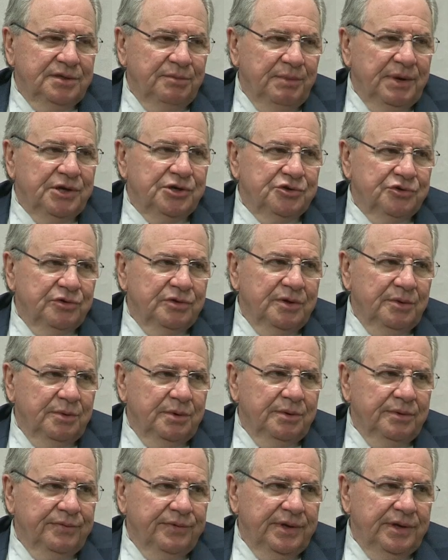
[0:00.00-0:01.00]
make sure that
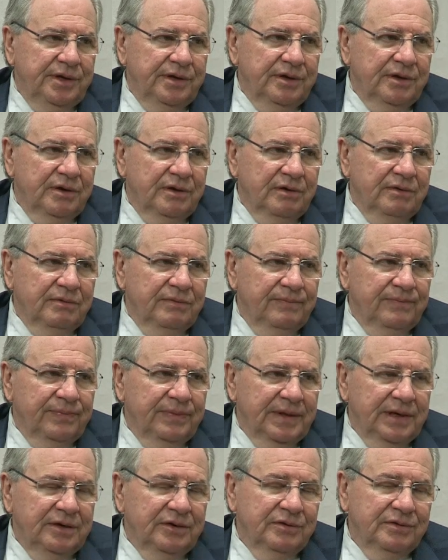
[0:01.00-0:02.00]
we're ready to go.
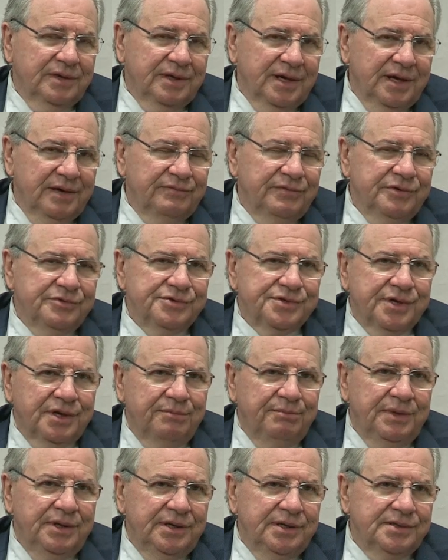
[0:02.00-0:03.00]
I know the governor is
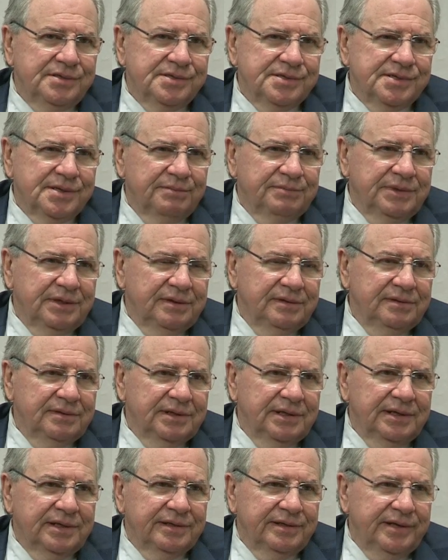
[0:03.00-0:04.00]
committed to something
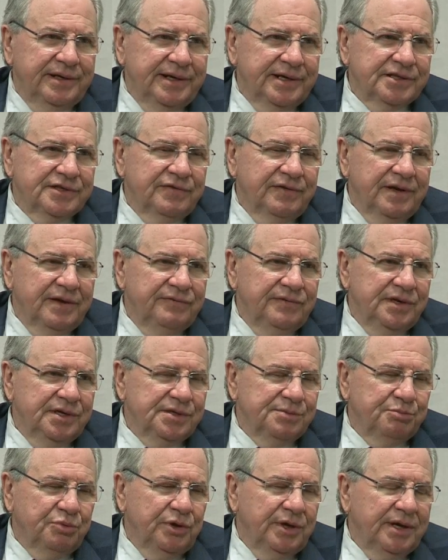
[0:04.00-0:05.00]
like in the next 5 years,
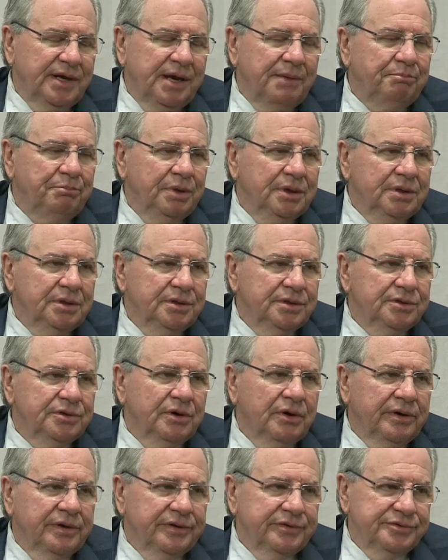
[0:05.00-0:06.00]
putting $8 billion
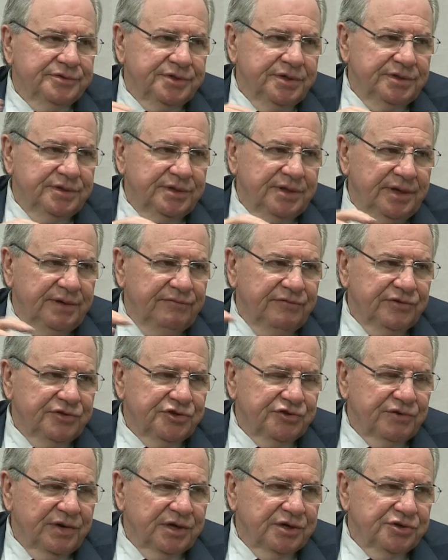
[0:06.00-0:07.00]
into
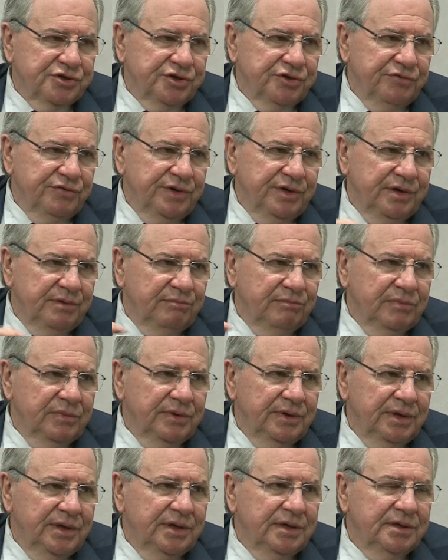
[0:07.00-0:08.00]
infrastructure
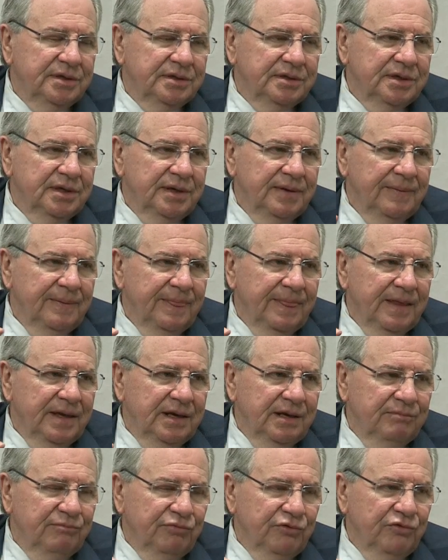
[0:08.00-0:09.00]
and
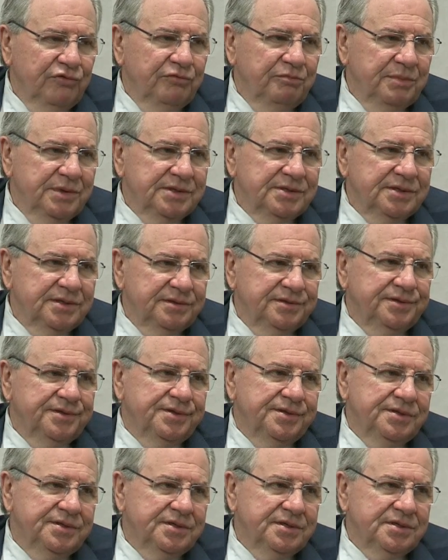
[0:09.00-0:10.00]
improvements into
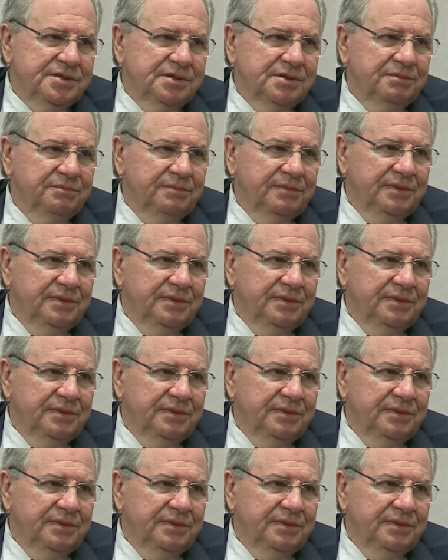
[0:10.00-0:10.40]
the system.